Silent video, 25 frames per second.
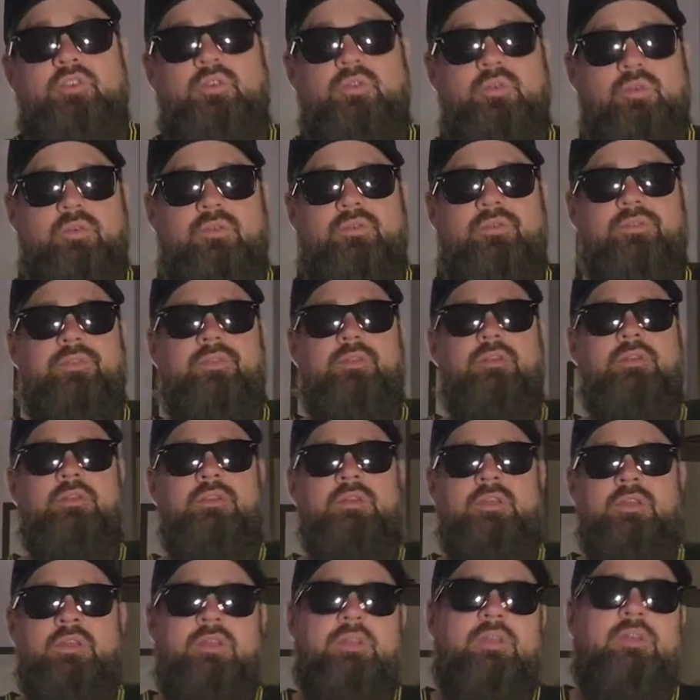about all
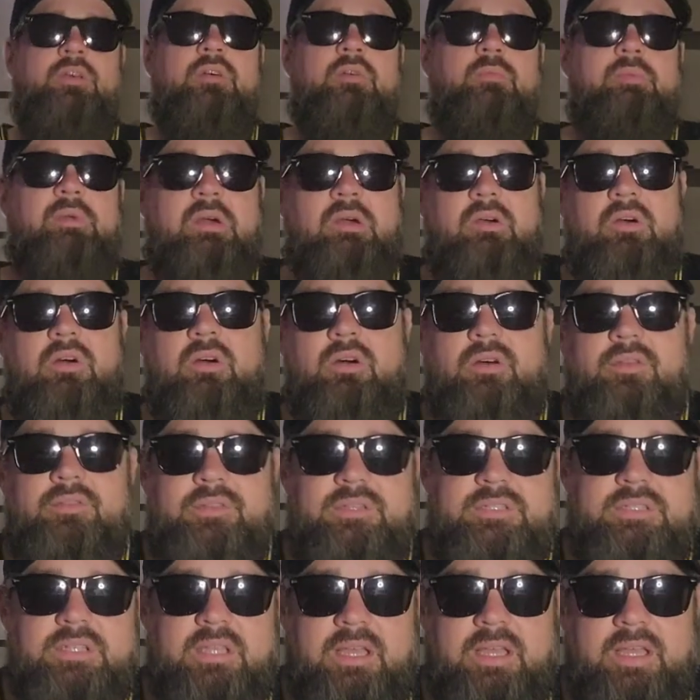this high-end gear and
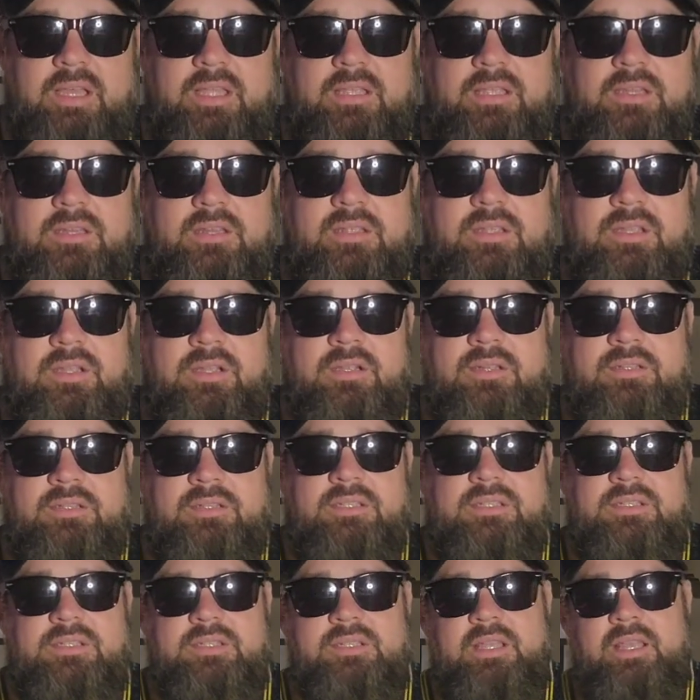this tech.
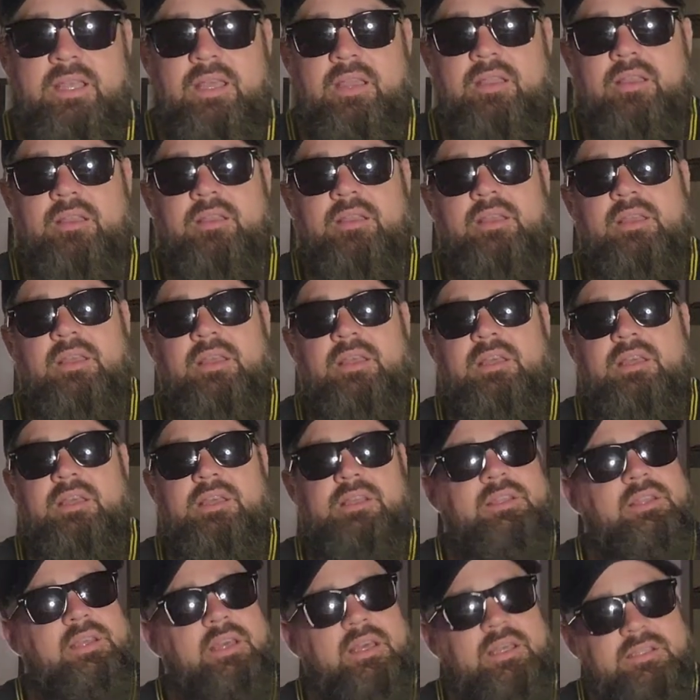Yes, you know, the
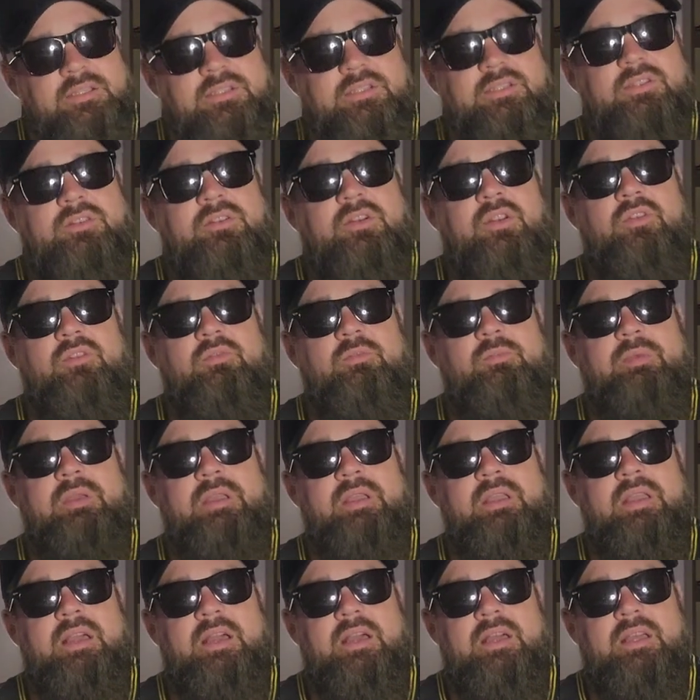big guys
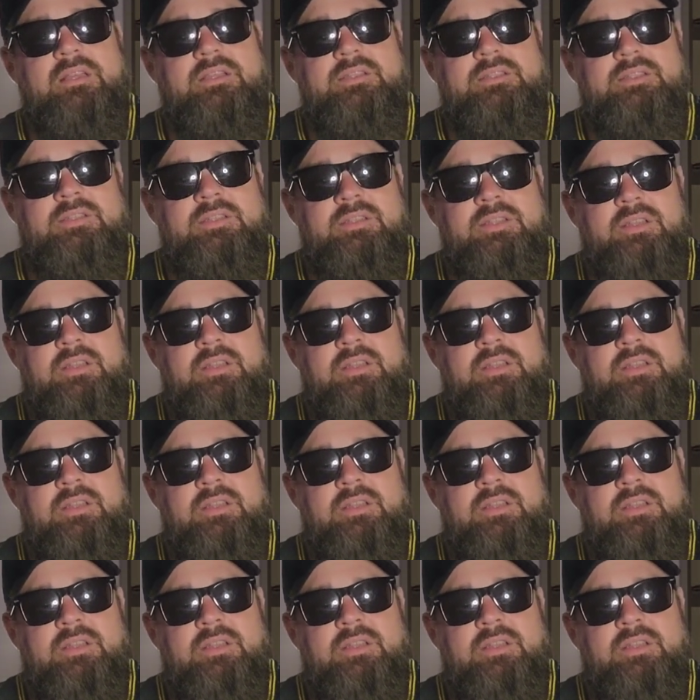run big